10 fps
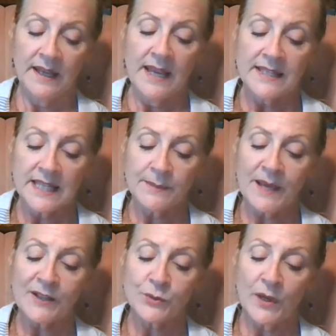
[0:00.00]
Tin
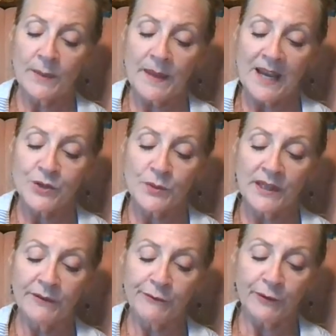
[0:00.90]
Man's rampage would
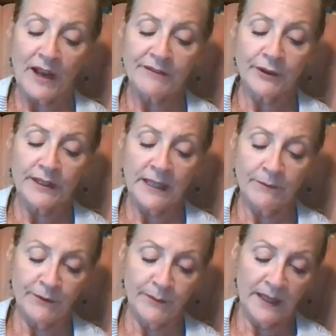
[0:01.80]
live forever in
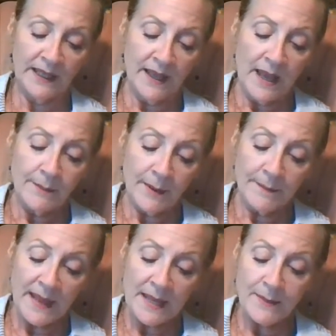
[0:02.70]
infamy, but
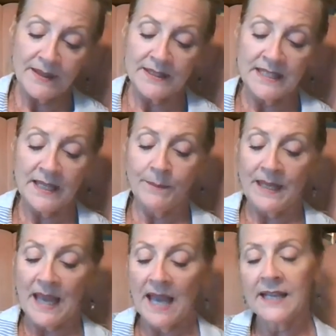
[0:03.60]
maybe the team
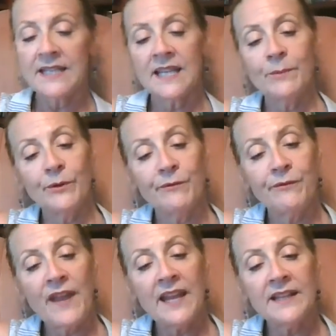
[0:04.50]
behind him would
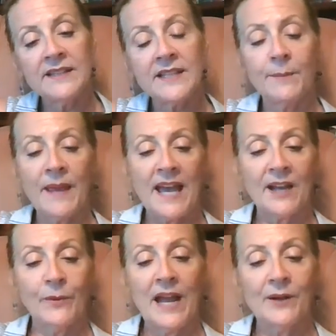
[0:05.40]
fade into the
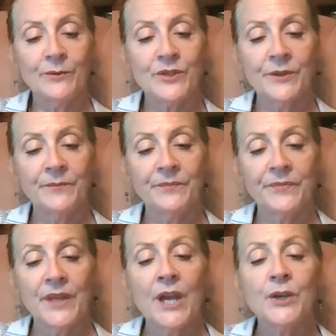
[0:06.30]
background.
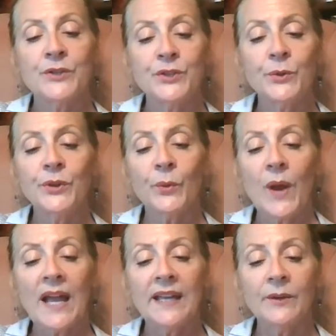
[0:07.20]
Soon the
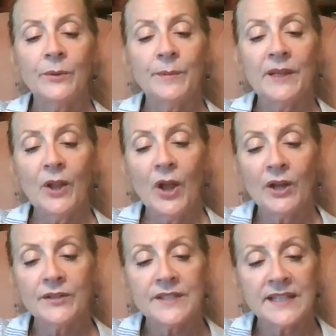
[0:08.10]
riot would
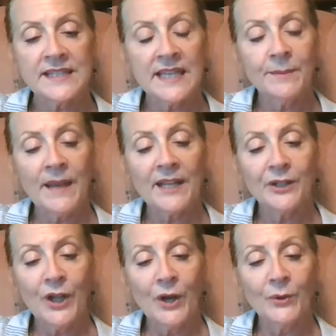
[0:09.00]
belong to Tin Man
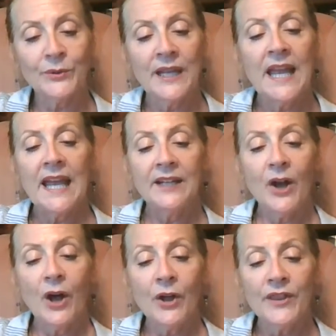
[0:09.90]
alone, and
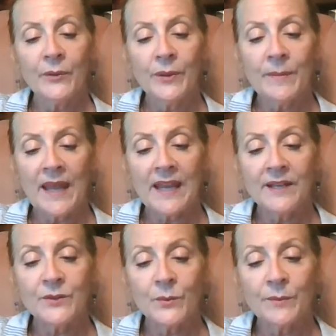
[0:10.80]
all that
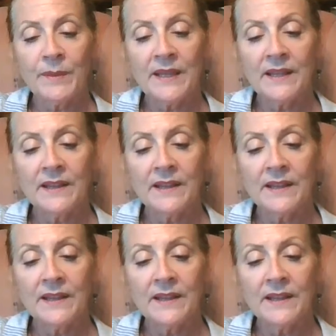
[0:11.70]
remained would be